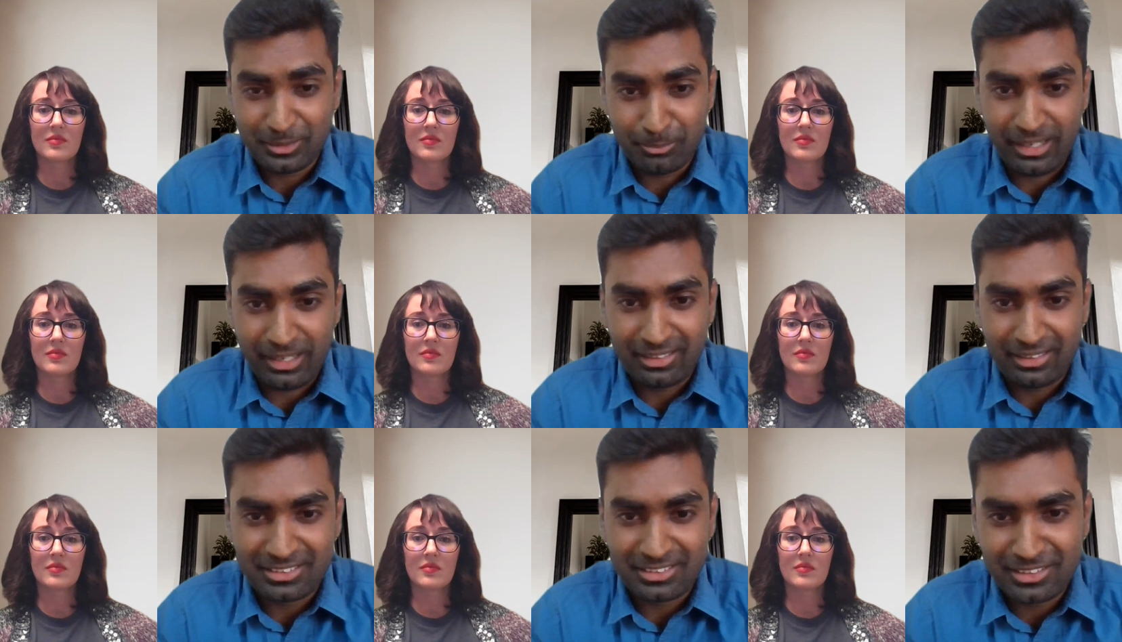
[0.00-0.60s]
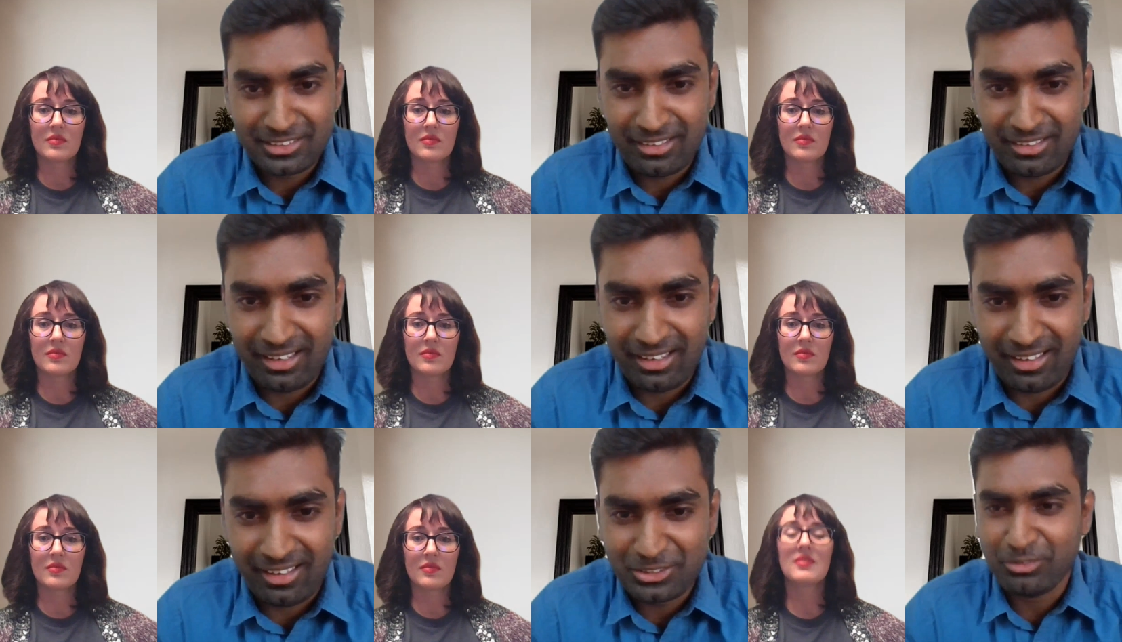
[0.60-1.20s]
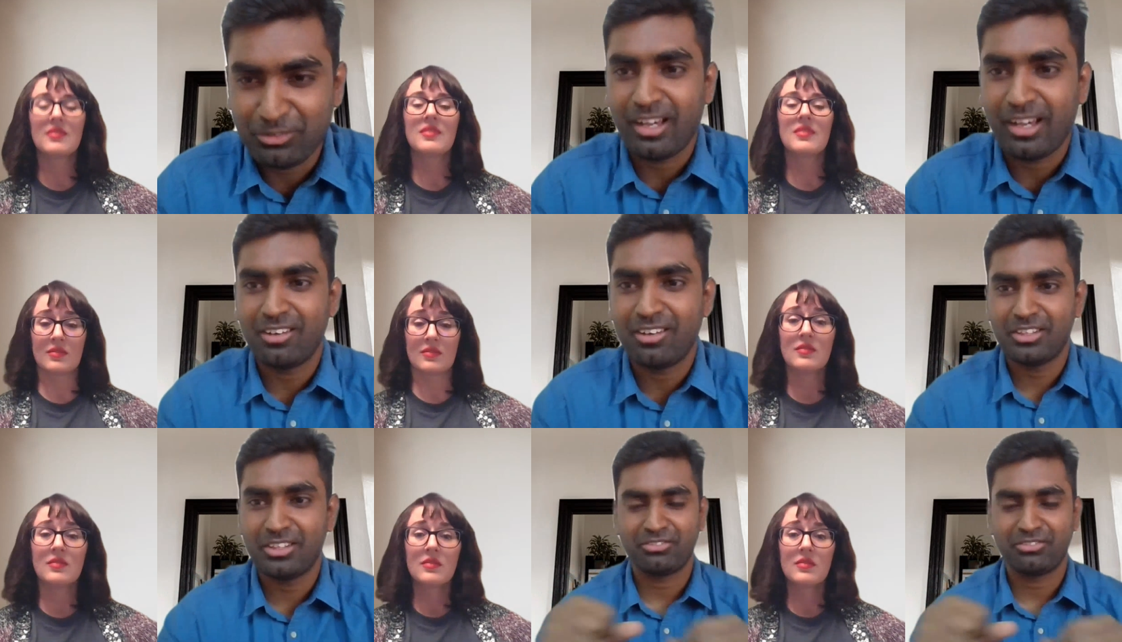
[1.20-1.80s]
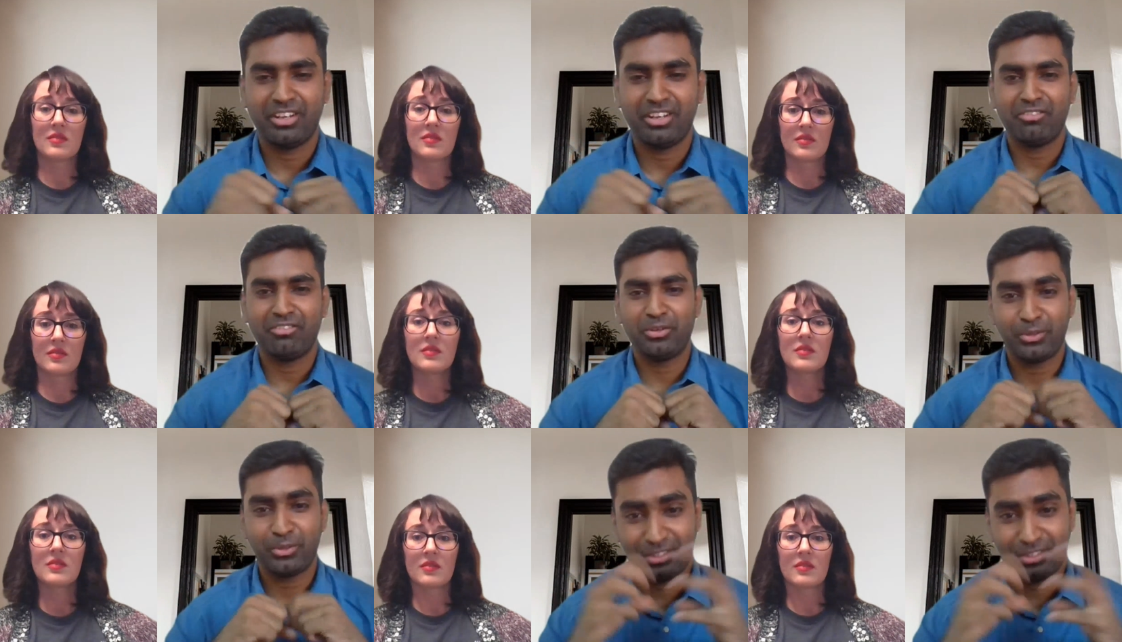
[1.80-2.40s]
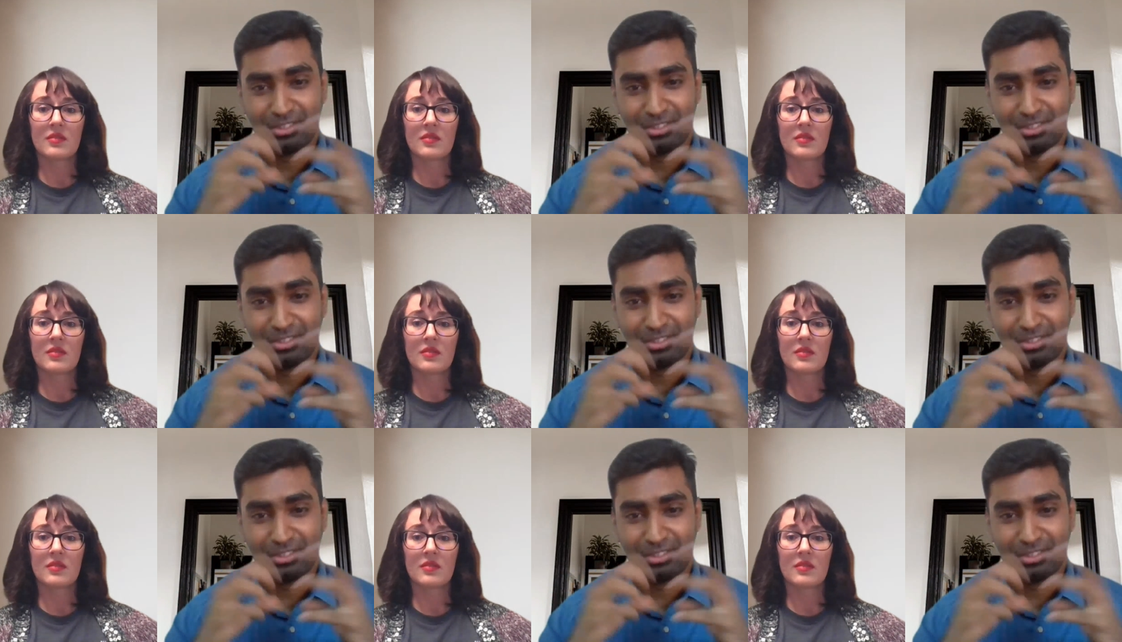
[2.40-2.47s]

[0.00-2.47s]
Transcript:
Speaker 1: uh, Balakrishna dialogues. We always, when we